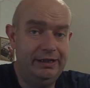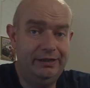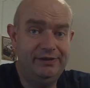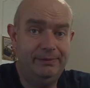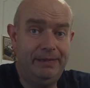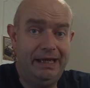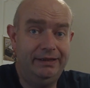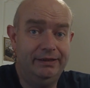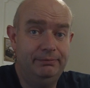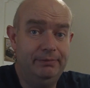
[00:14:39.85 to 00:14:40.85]
and there's a
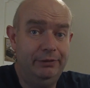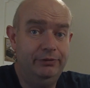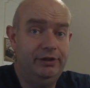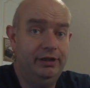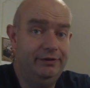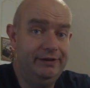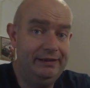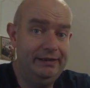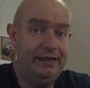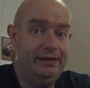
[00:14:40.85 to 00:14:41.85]
magnet mounted on the
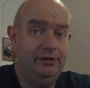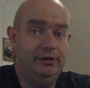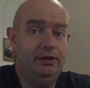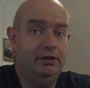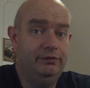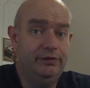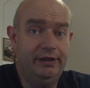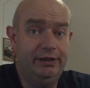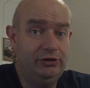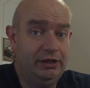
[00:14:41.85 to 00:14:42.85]
lid of
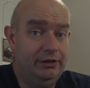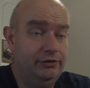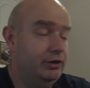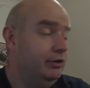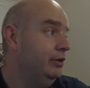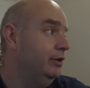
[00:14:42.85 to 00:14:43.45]
the charger